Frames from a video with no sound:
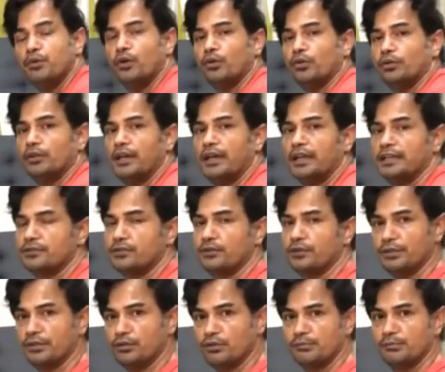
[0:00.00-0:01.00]
bone.
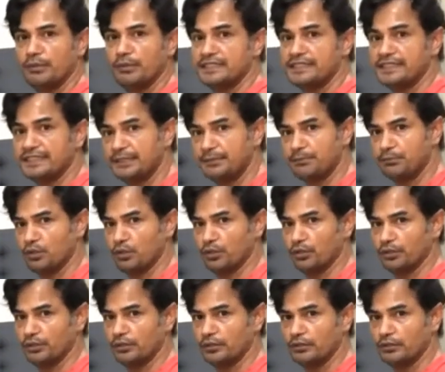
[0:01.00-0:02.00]
On my sit
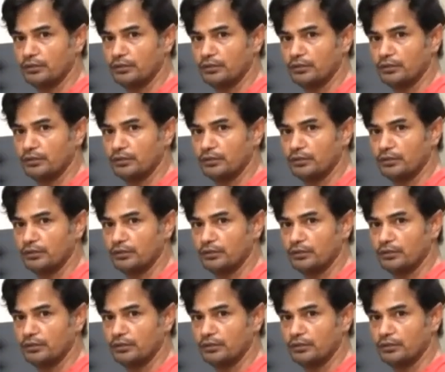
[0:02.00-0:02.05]
bone,